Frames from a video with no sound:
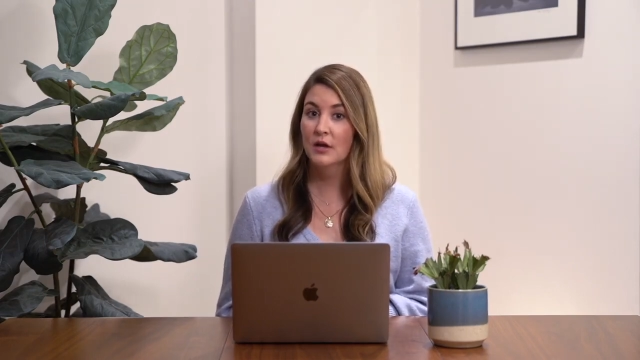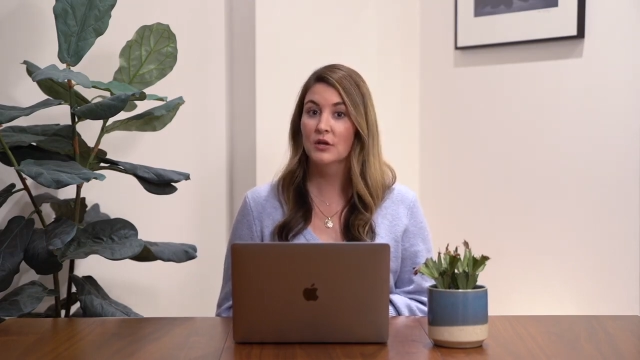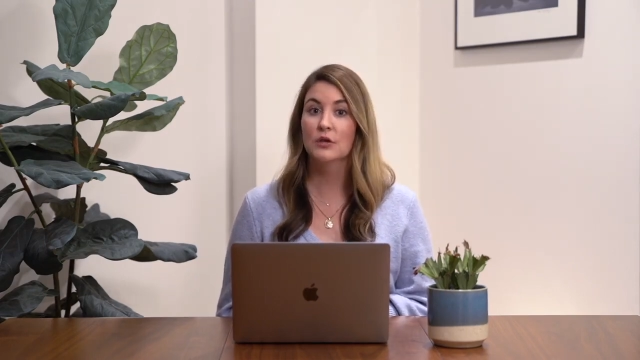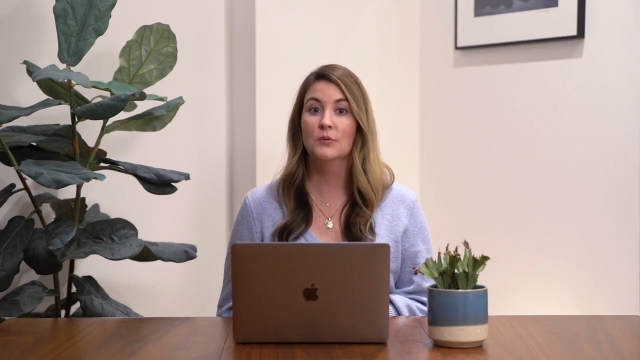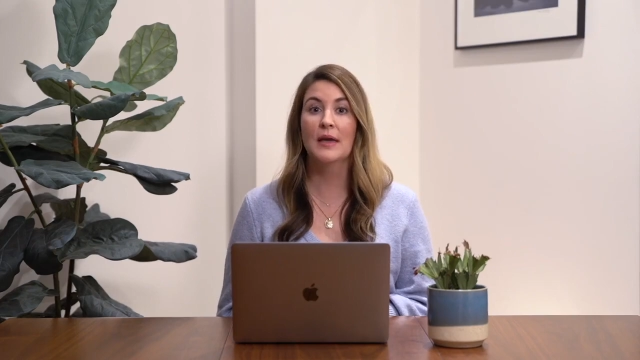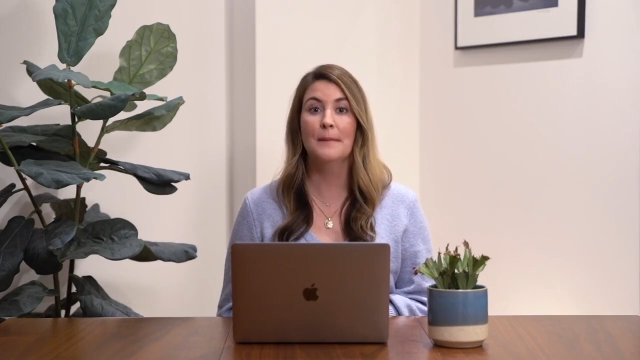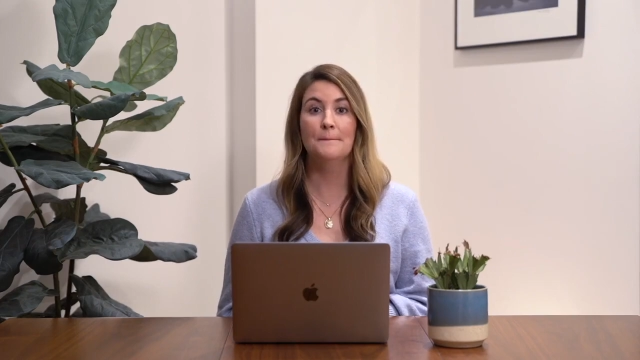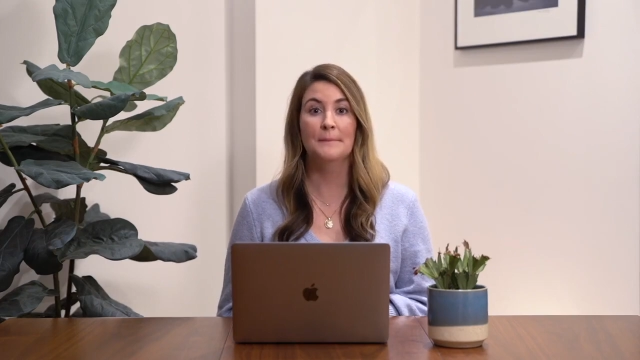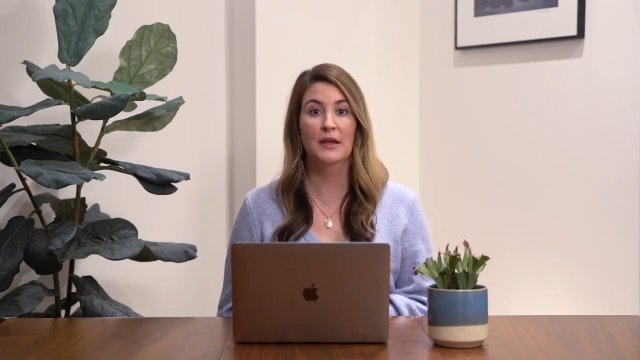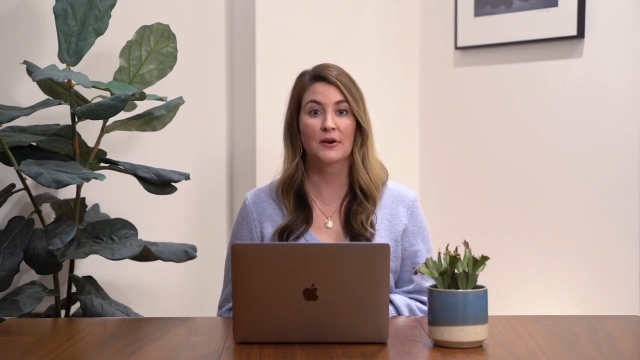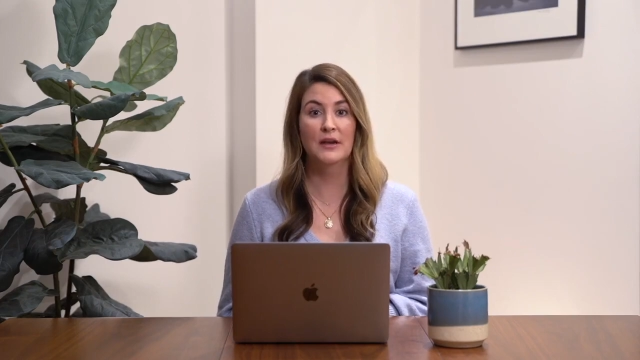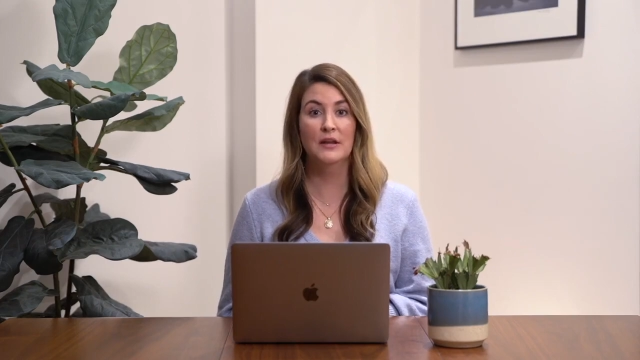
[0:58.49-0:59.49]
you get
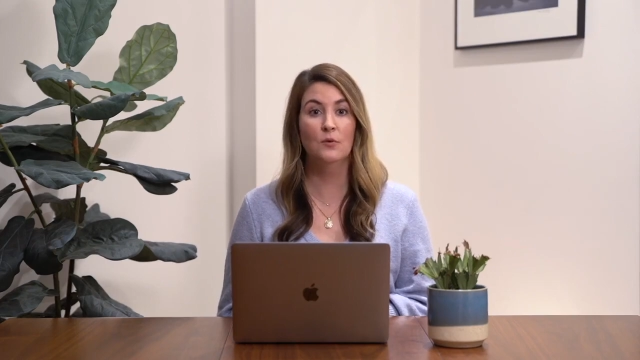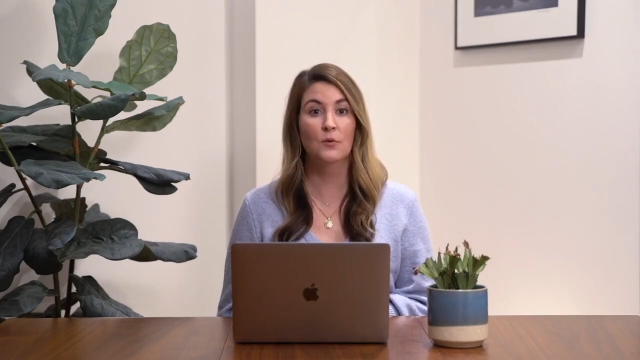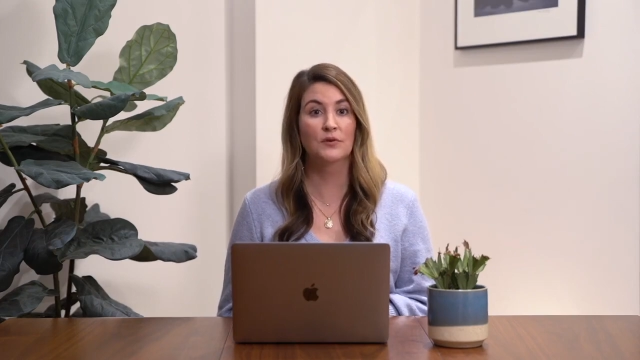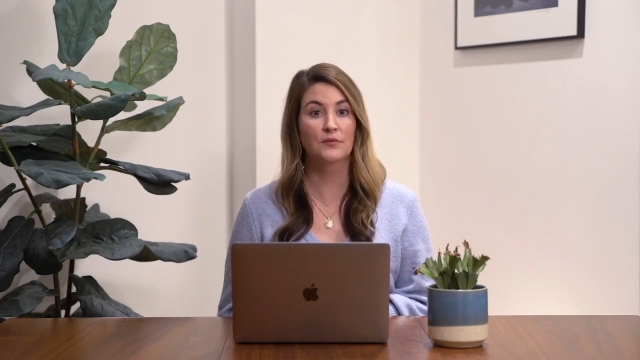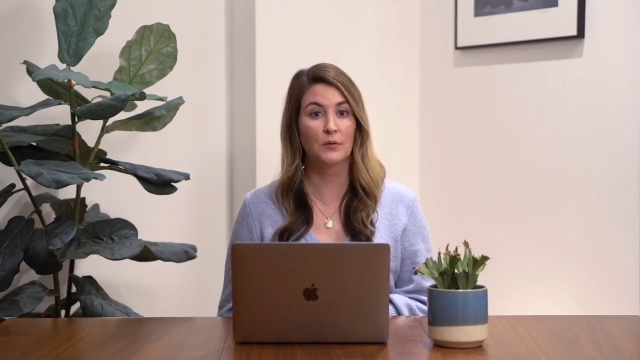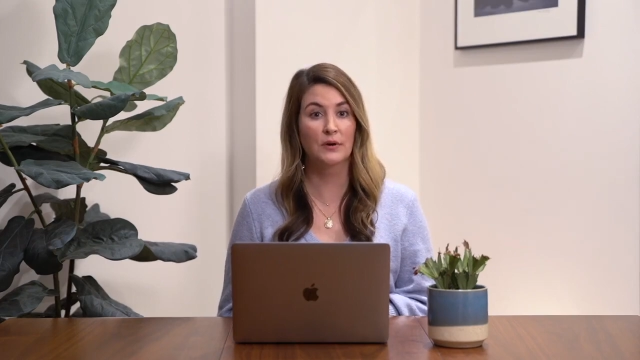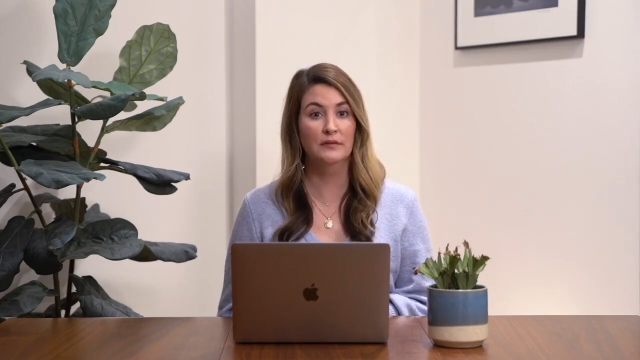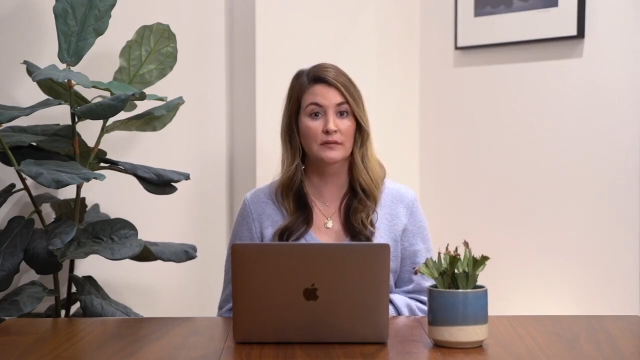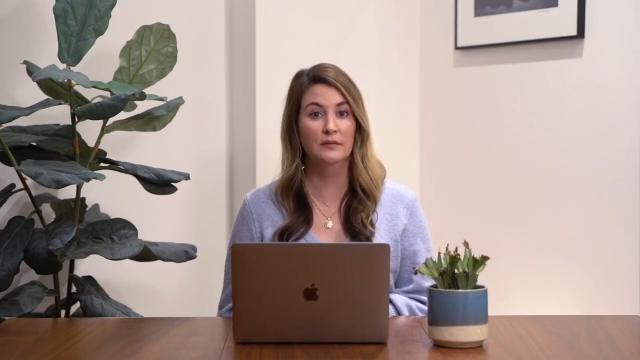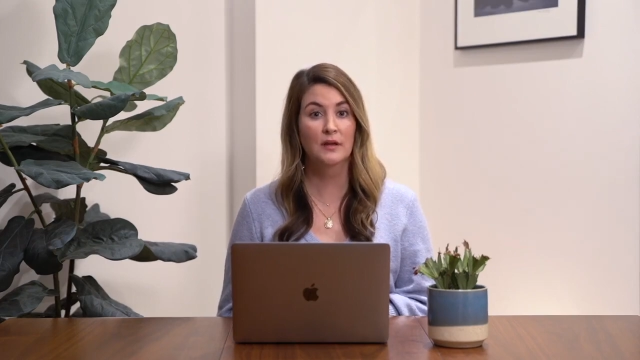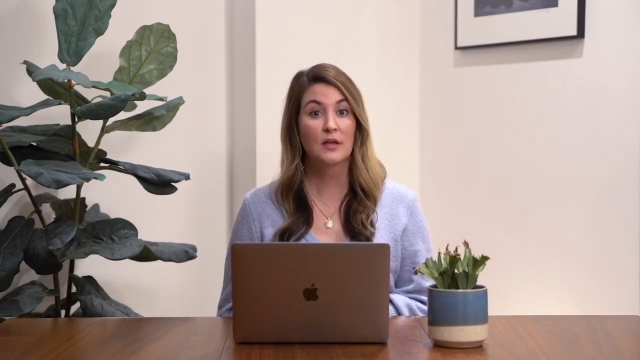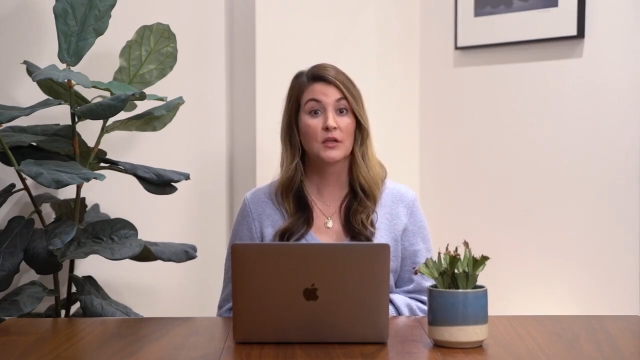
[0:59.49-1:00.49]
married or
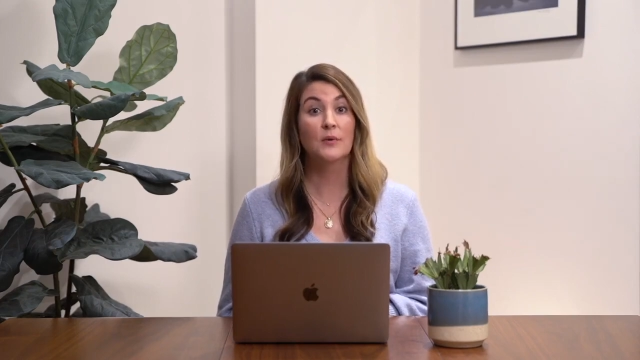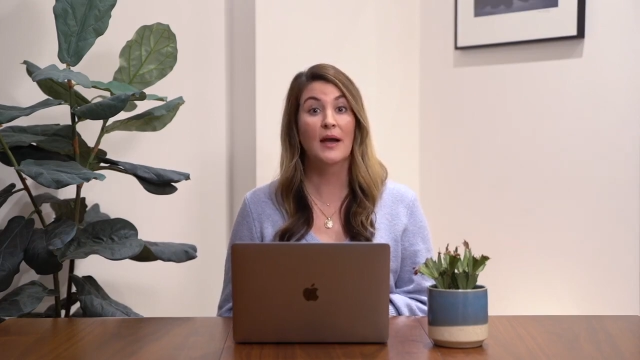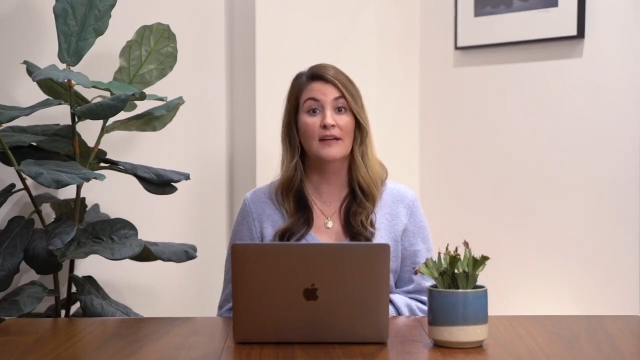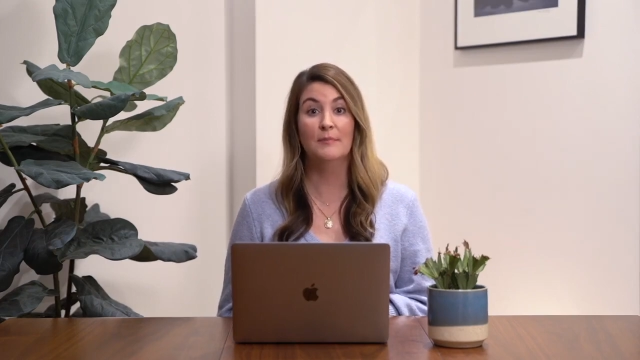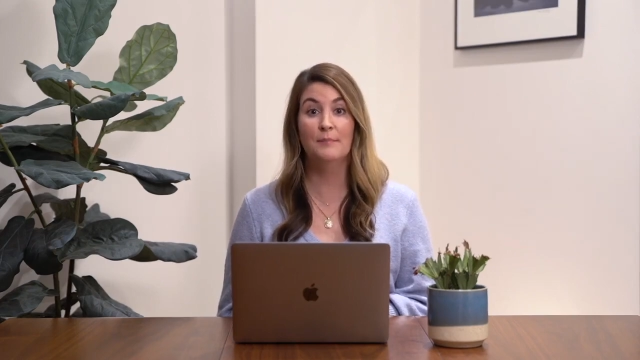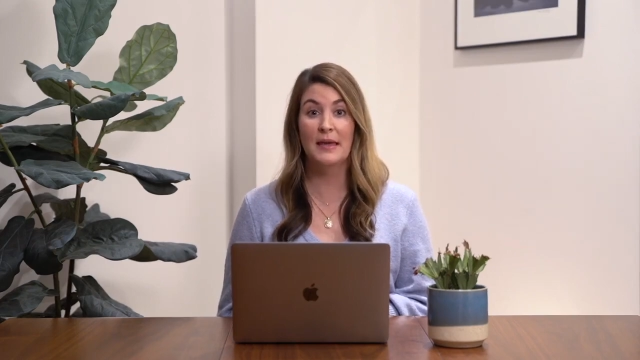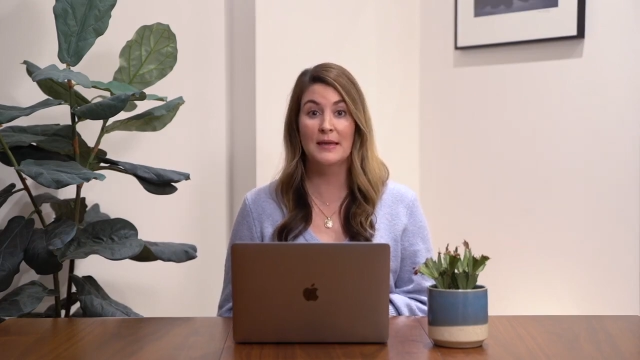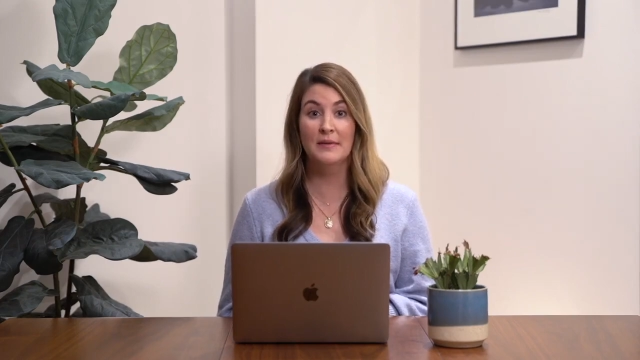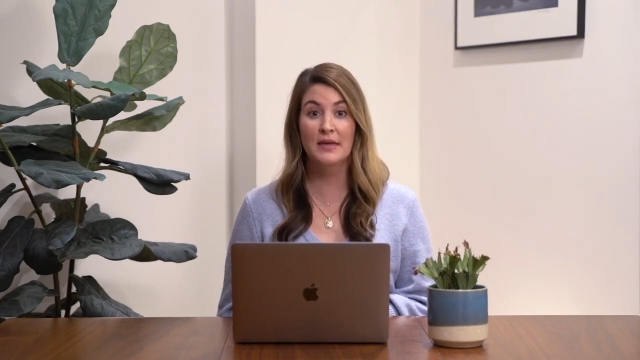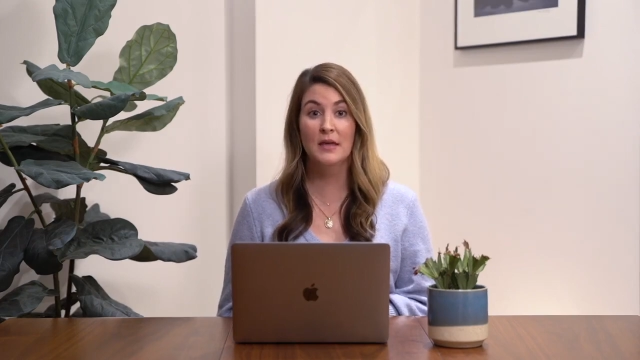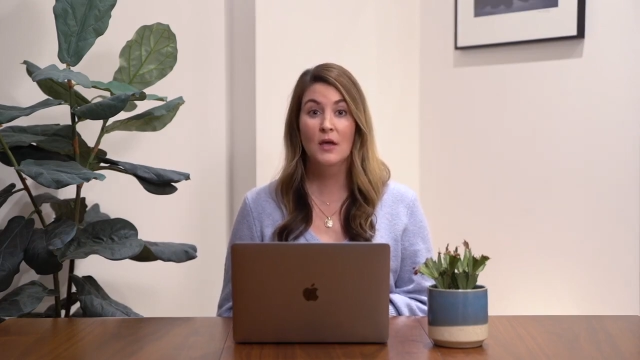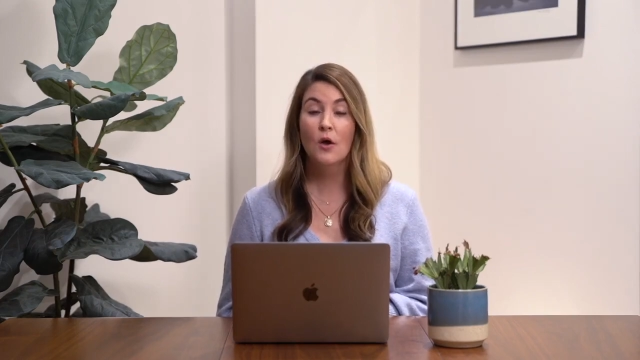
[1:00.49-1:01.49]
divorced, you have a
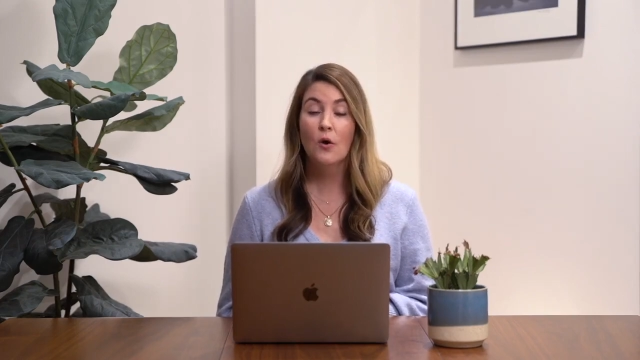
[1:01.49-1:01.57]
baby,